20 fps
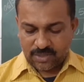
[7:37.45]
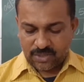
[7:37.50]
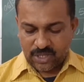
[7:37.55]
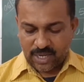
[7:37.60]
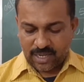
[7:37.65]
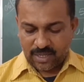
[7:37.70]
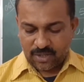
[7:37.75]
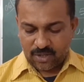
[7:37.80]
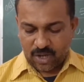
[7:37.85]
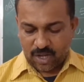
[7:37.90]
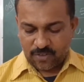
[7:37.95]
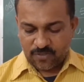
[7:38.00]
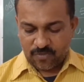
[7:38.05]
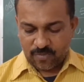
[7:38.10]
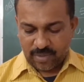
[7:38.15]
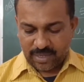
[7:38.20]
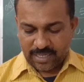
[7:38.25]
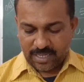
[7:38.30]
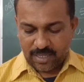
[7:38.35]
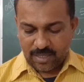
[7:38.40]
chink of
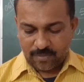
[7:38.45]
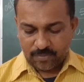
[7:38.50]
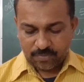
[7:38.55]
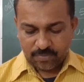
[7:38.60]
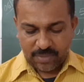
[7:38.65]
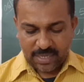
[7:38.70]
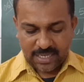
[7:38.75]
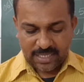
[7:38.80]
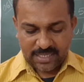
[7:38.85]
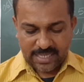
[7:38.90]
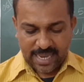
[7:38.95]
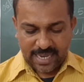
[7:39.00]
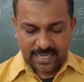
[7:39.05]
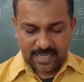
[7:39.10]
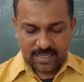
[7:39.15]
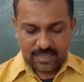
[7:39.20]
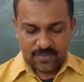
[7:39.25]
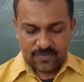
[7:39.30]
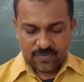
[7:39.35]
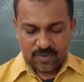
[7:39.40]
money being
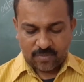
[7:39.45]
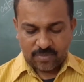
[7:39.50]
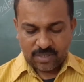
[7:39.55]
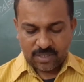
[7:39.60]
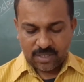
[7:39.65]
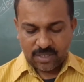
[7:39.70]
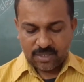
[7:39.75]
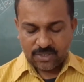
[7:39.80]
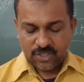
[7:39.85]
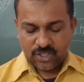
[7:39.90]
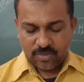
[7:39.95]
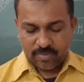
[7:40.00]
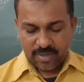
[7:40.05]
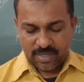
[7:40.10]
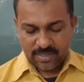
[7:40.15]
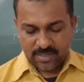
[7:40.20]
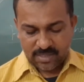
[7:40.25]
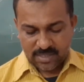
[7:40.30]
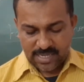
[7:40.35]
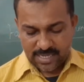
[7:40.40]
taken from the
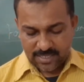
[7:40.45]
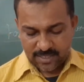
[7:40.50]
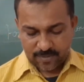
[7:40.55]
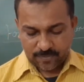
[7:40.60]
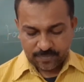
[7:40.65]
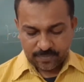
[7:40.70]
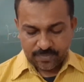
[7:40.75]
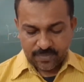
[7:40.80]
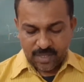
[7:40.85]
clergyman's desk.